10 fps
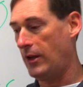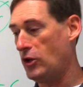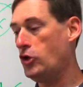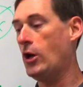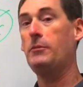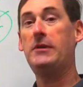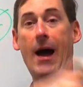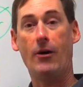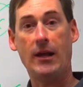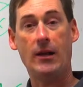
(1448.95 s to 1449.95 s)
It jumps
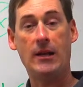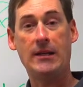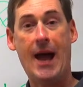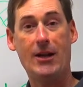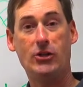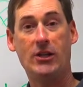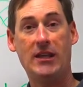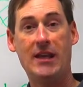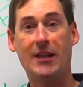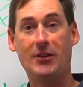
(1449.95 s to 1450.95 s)
out and attaches at
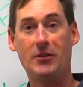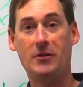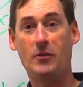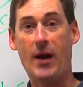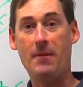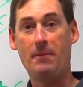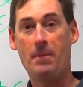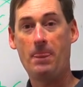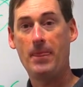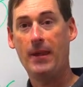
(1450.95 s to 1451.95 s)
the end, right?
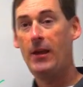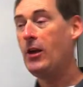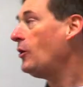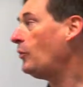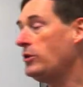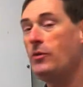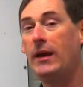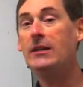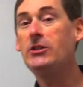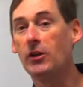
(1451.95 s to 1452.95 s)
When you
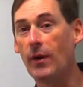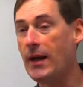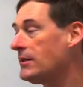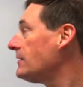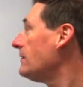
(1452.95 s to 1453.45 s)
integrate,